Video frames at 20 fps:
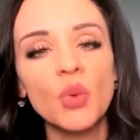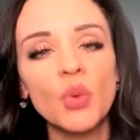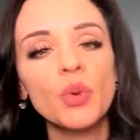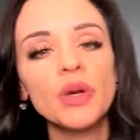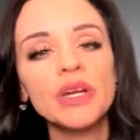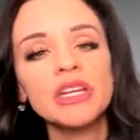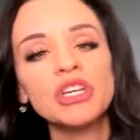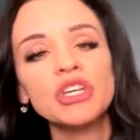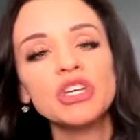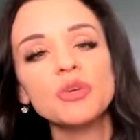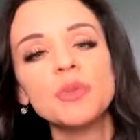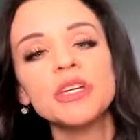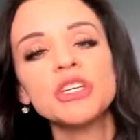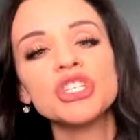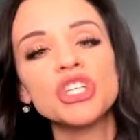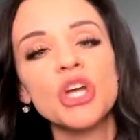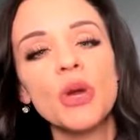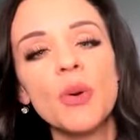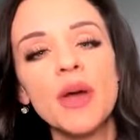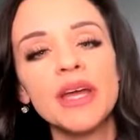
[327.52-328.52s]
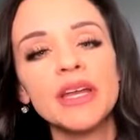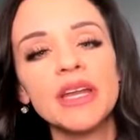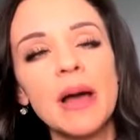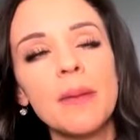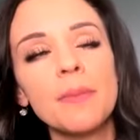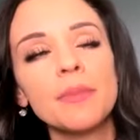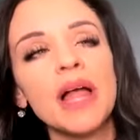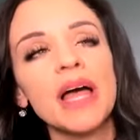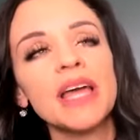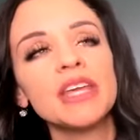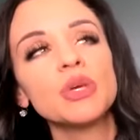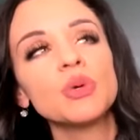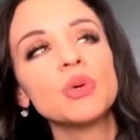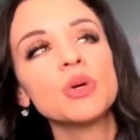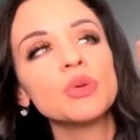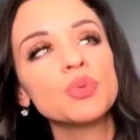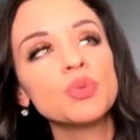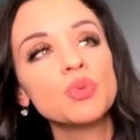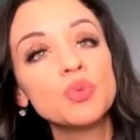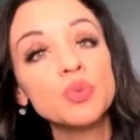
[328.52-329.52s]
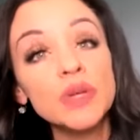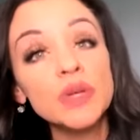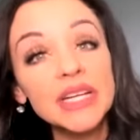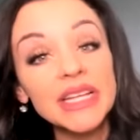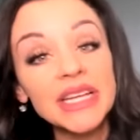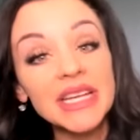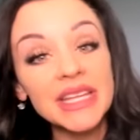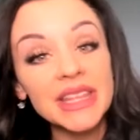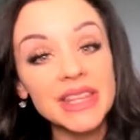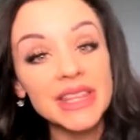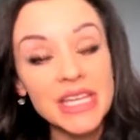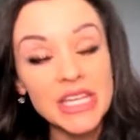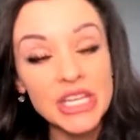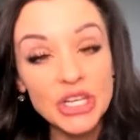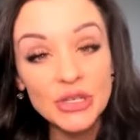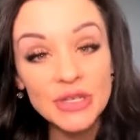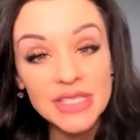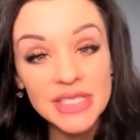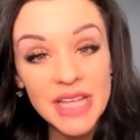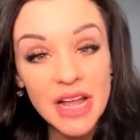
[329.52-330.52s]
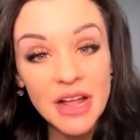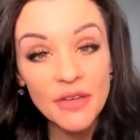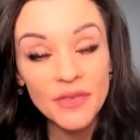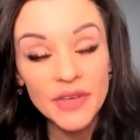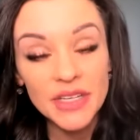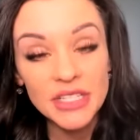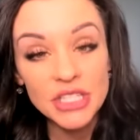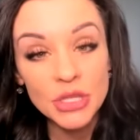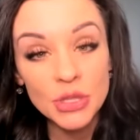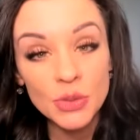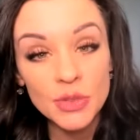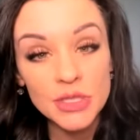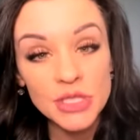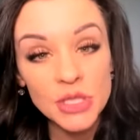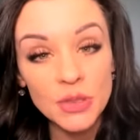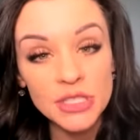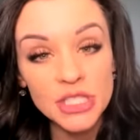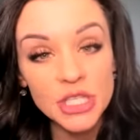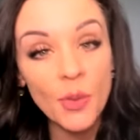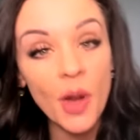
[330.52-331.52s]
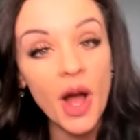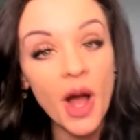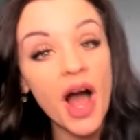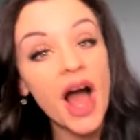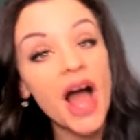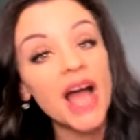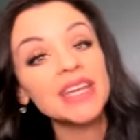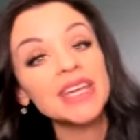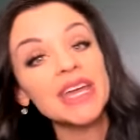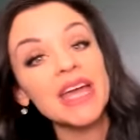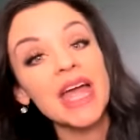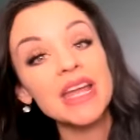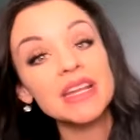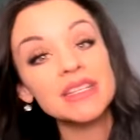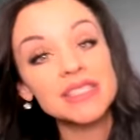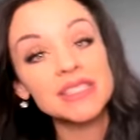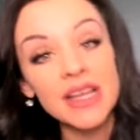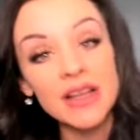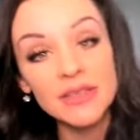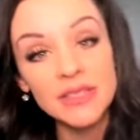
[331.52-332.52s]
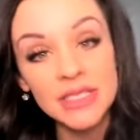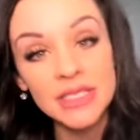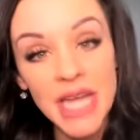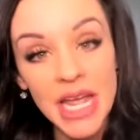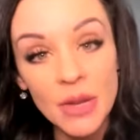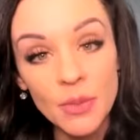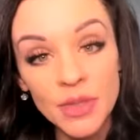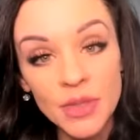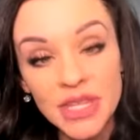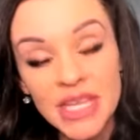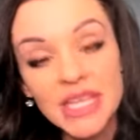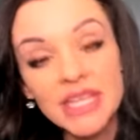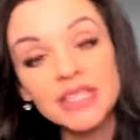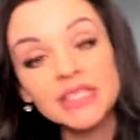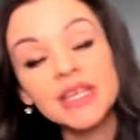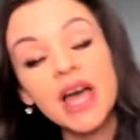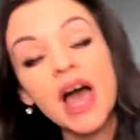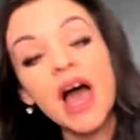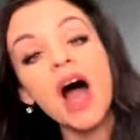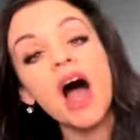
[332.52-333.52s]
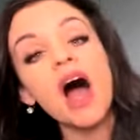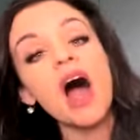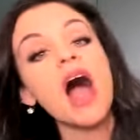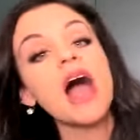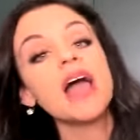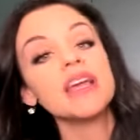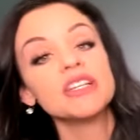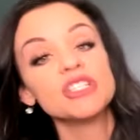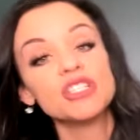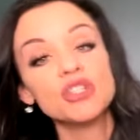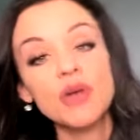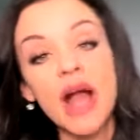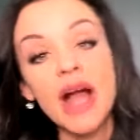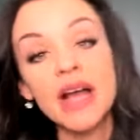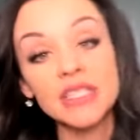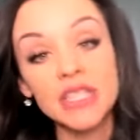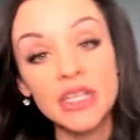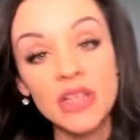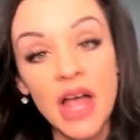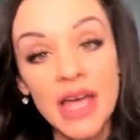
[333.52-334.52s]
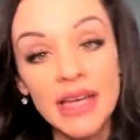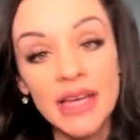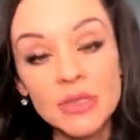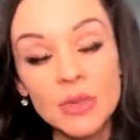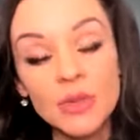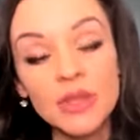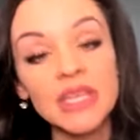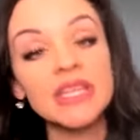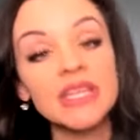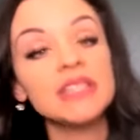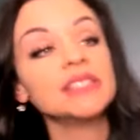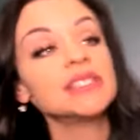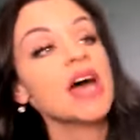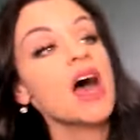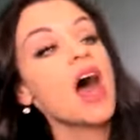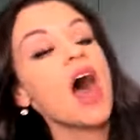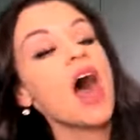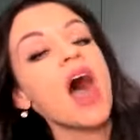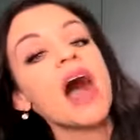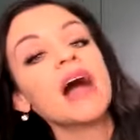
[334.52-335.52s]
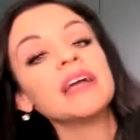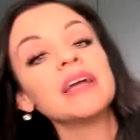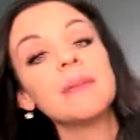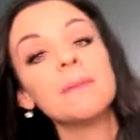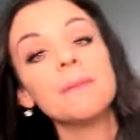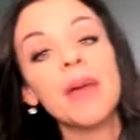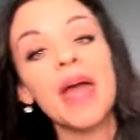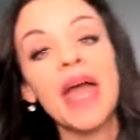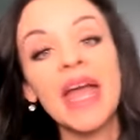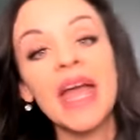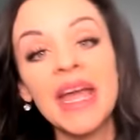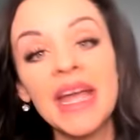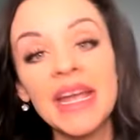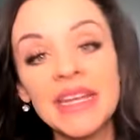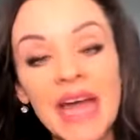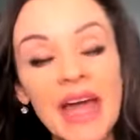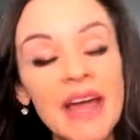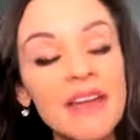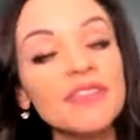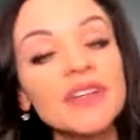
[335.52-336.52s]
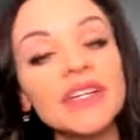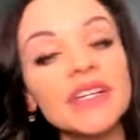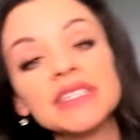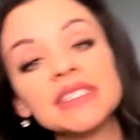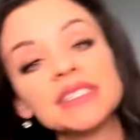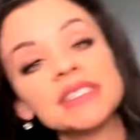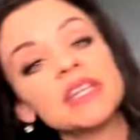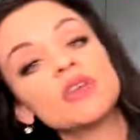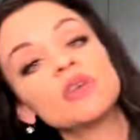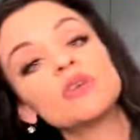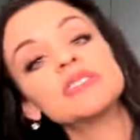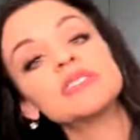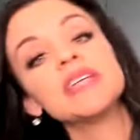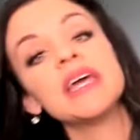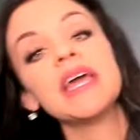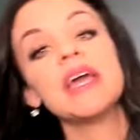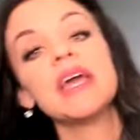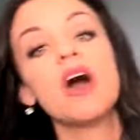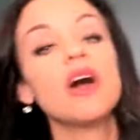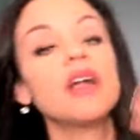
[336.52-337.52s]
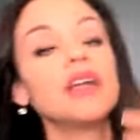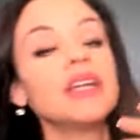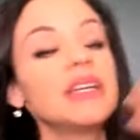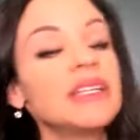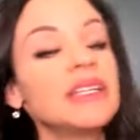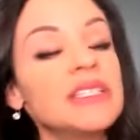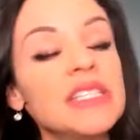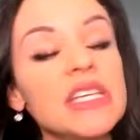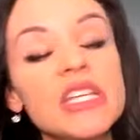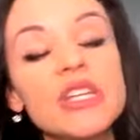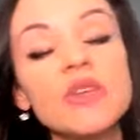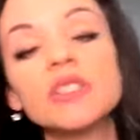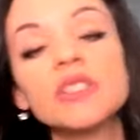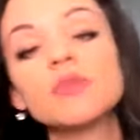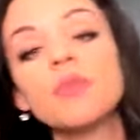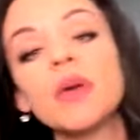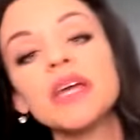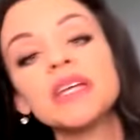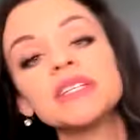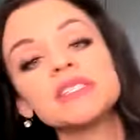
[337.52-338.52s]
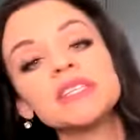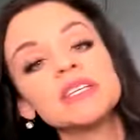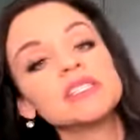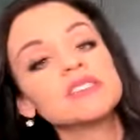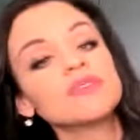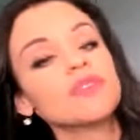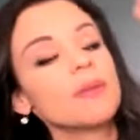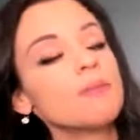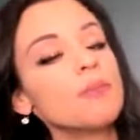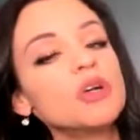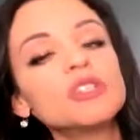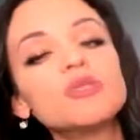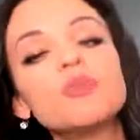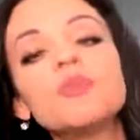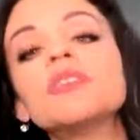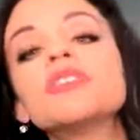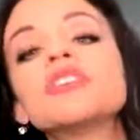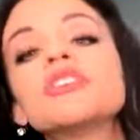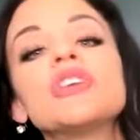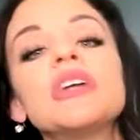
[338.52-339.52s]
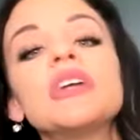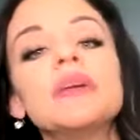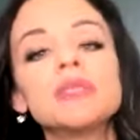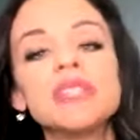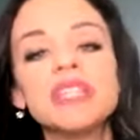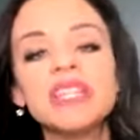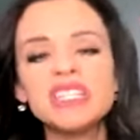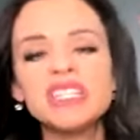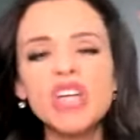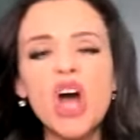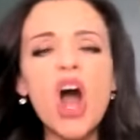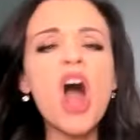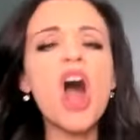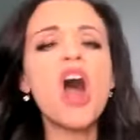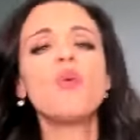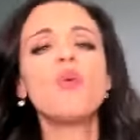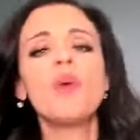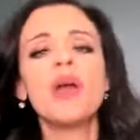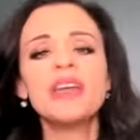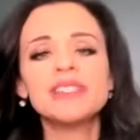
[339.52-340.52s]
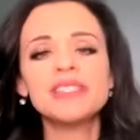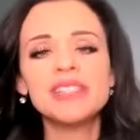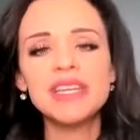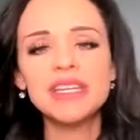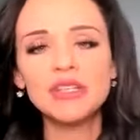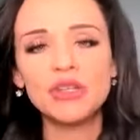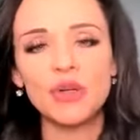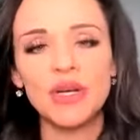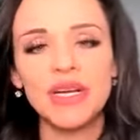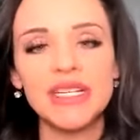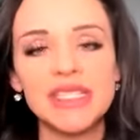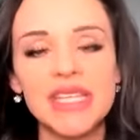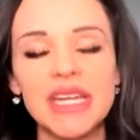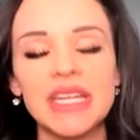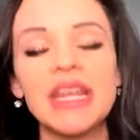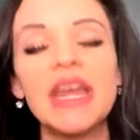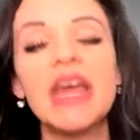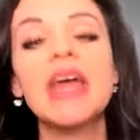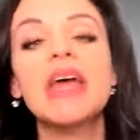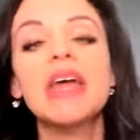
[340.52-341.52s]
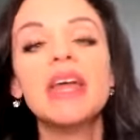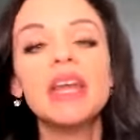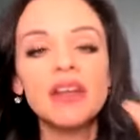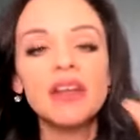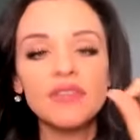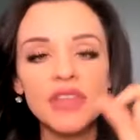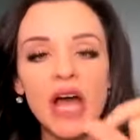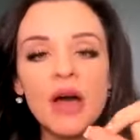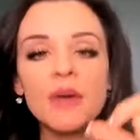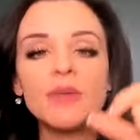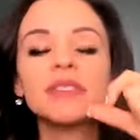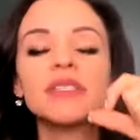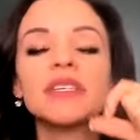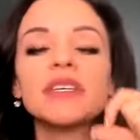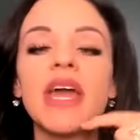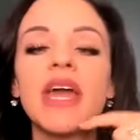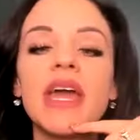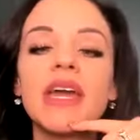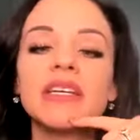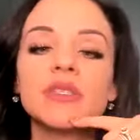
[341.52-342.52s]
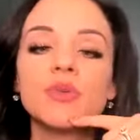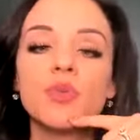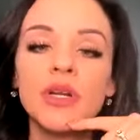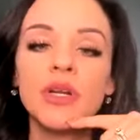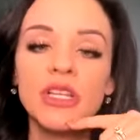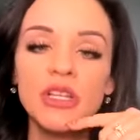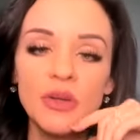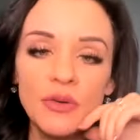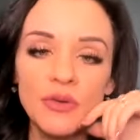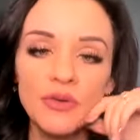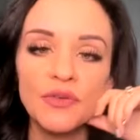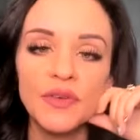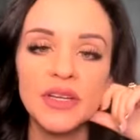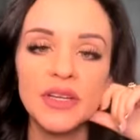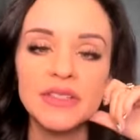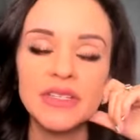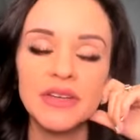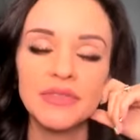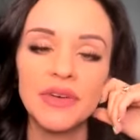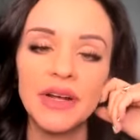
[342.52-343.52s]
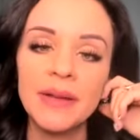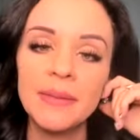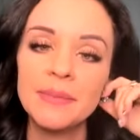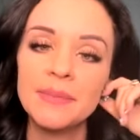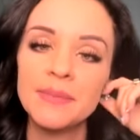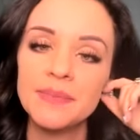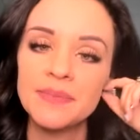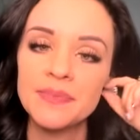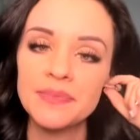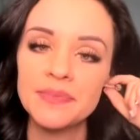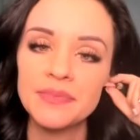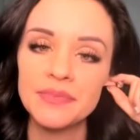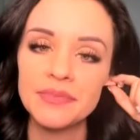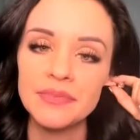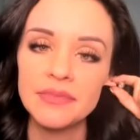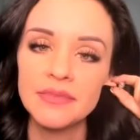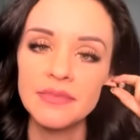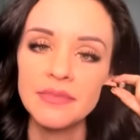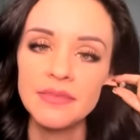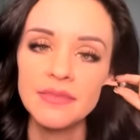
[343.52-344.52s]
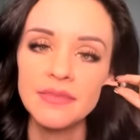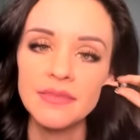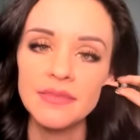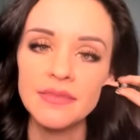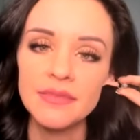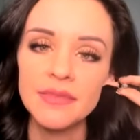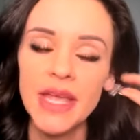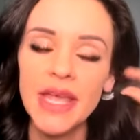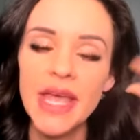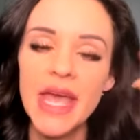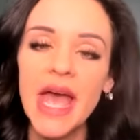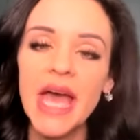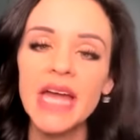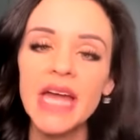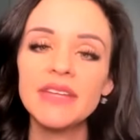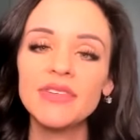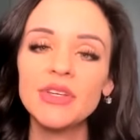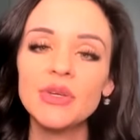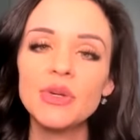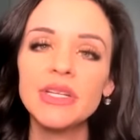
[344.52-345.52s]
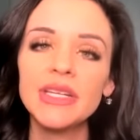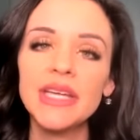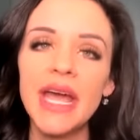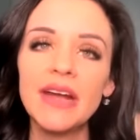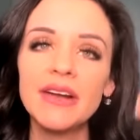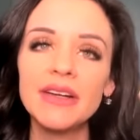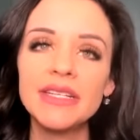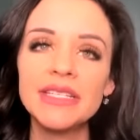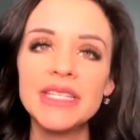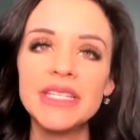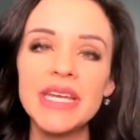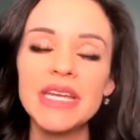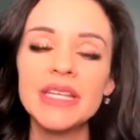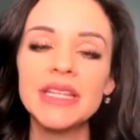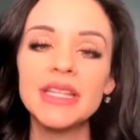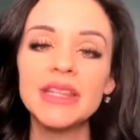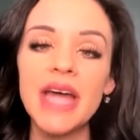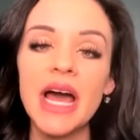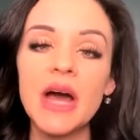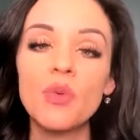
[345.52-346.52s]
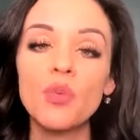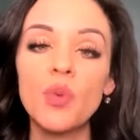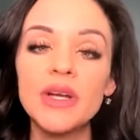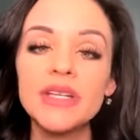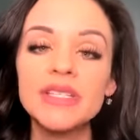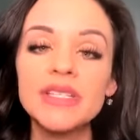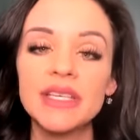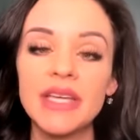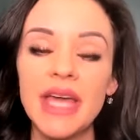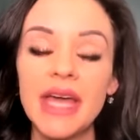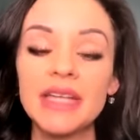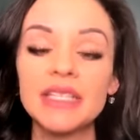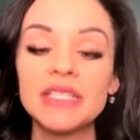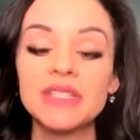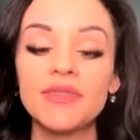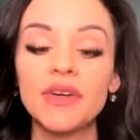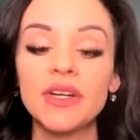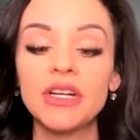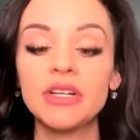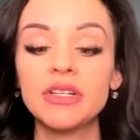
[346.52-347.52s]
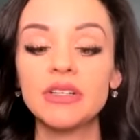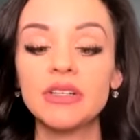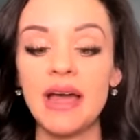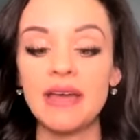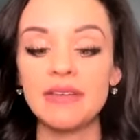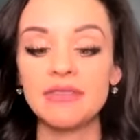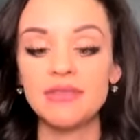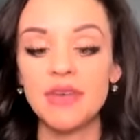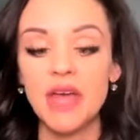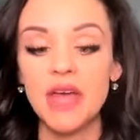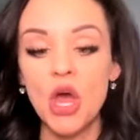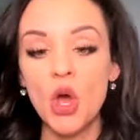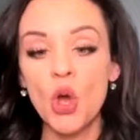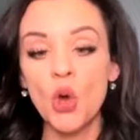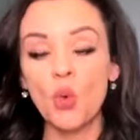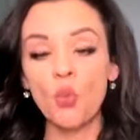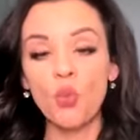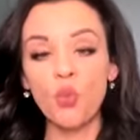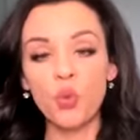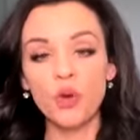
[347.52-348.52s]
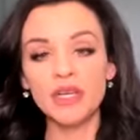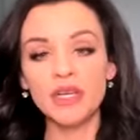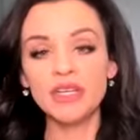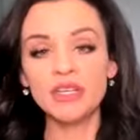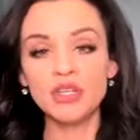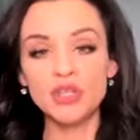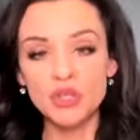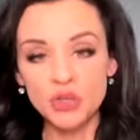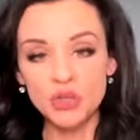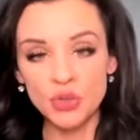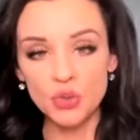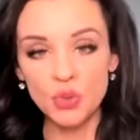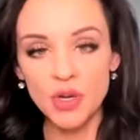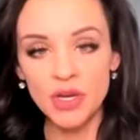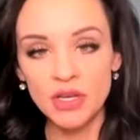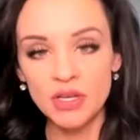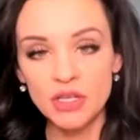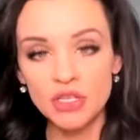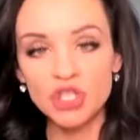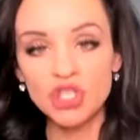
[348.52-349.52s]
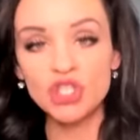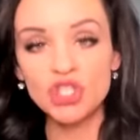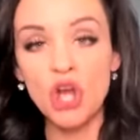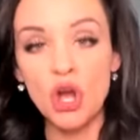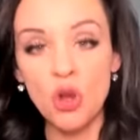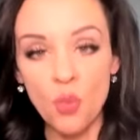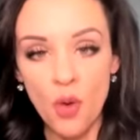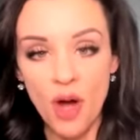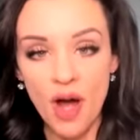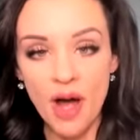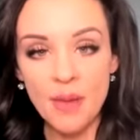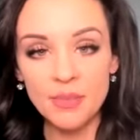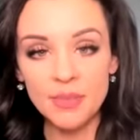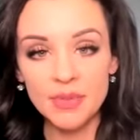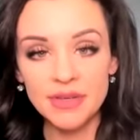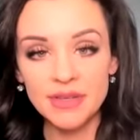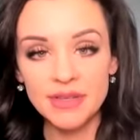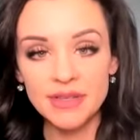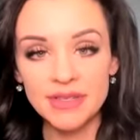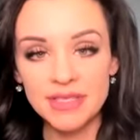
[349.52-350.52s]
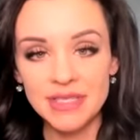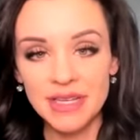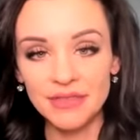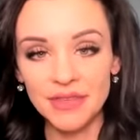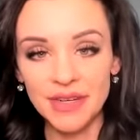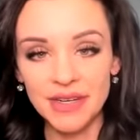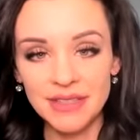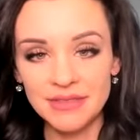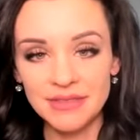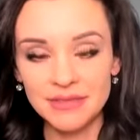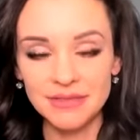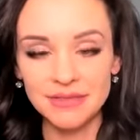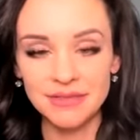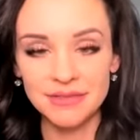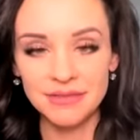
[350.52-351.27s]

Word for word: Wouldn't you be showing up like you could really think yourself into the results you want? I get eight sales a day with ease. I attract clients with ease. I am paid every single day on a continuous basis from multiple streams, and it's always increasing. If that was the case, wouldn't you feel different? And if you could guarantee that that was the case for your life, wouldn't you show up different?